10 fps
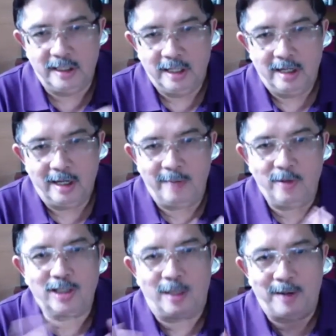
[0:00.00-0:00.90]
I'm not
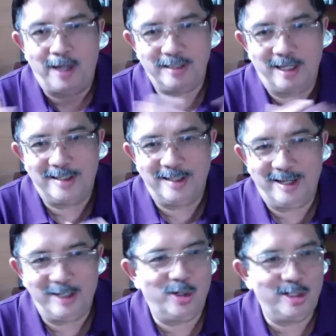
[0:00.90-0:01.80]
surprised that the
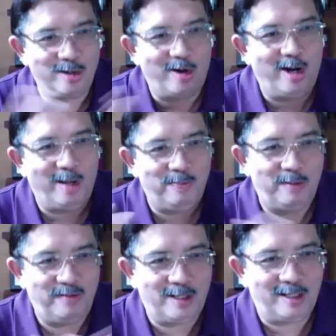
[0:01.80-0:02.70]
ratio has gone up
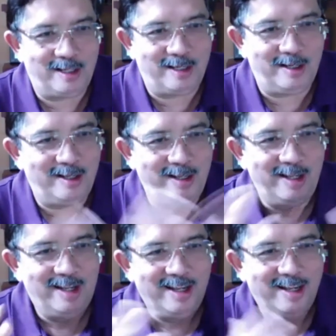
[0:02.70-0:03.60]
with
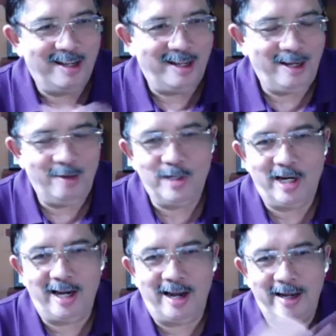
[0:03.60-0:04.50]

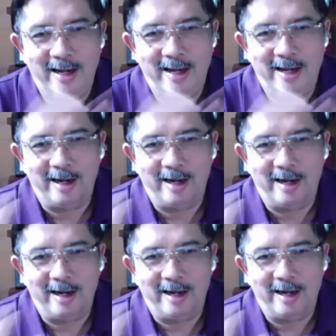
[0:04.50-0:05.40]
illuminary like Ram
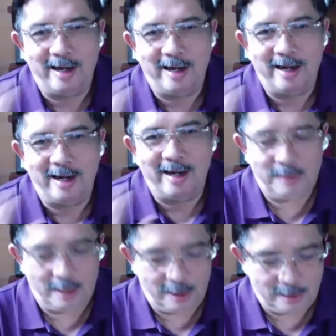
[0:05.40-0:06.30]
being
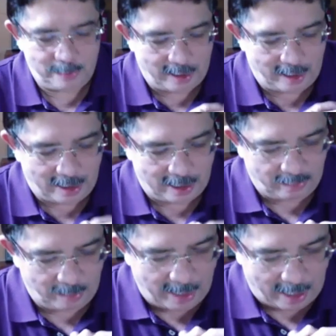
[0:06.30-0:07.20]
the
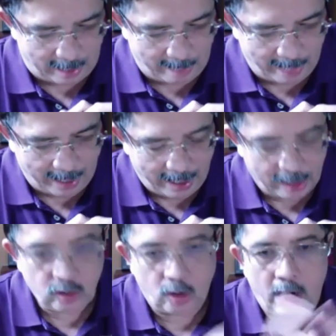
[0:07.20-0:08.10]
speaker at the webinar.
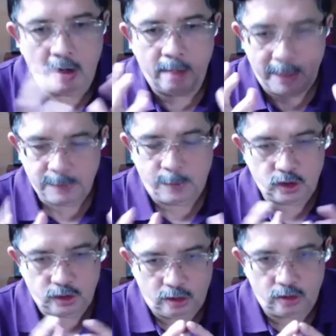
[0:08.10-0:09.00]
So please
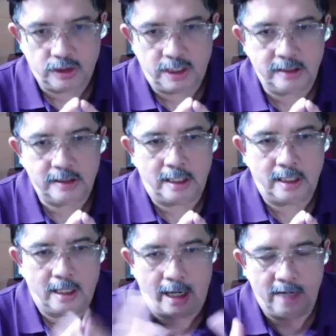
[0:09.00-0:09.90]
post your questions.
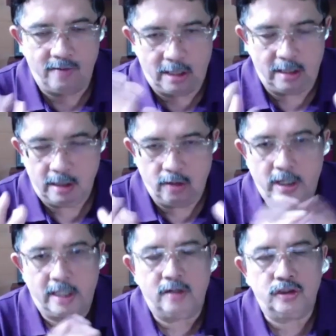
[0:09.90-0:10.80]
I will look at
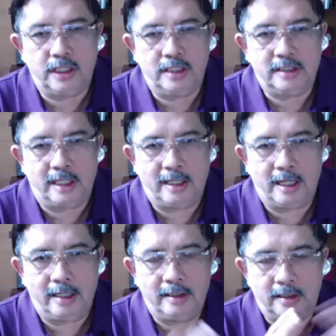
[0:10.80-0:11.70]
the questions and
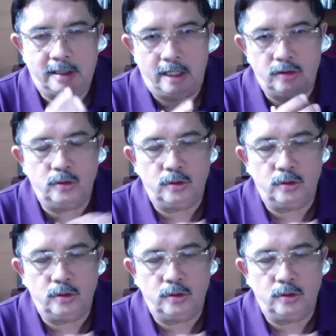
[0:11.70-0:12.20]
then try to